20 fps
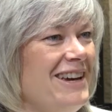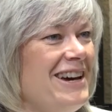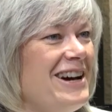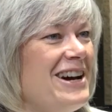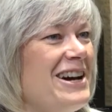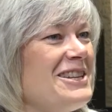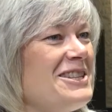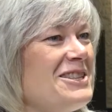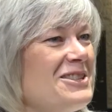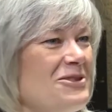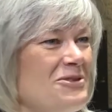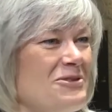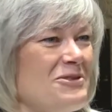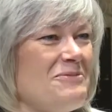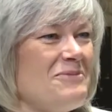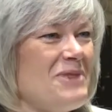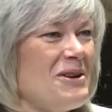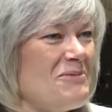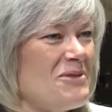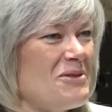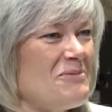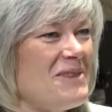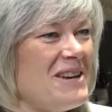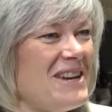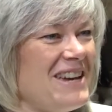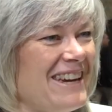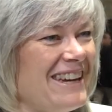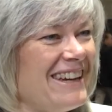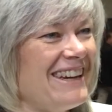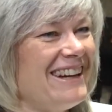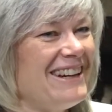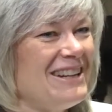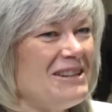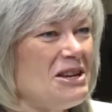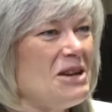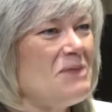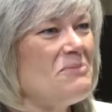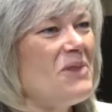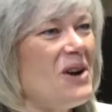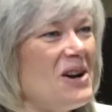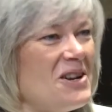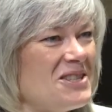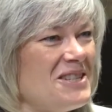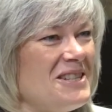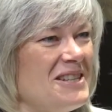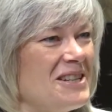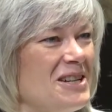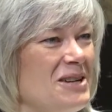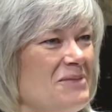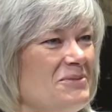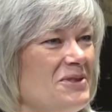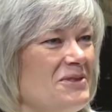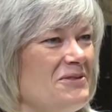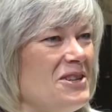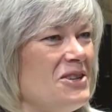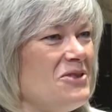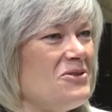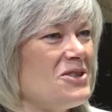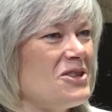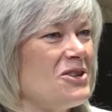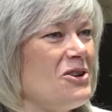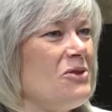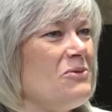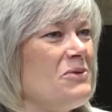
I still remember being in Boston a couple of years ago.